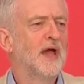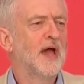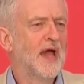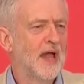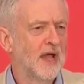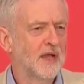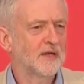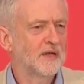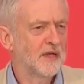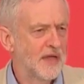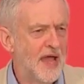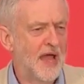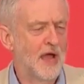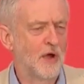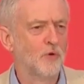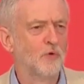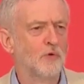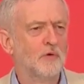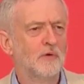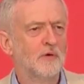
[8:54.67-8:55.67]
act
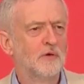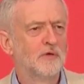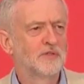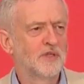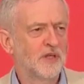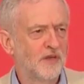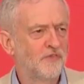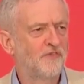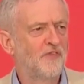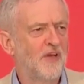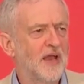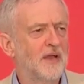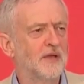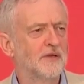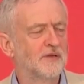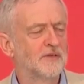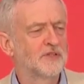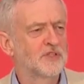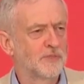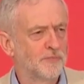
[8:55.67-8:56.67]
now to
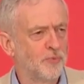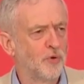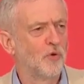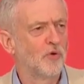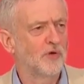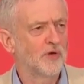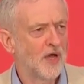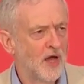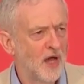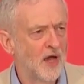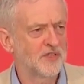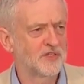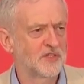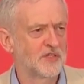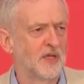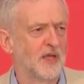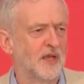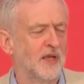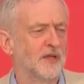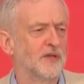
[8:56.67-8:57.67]
defend and support our
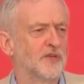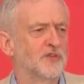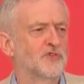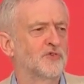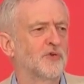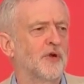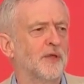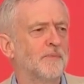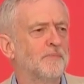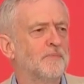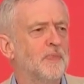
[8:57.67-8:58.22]
steel industry.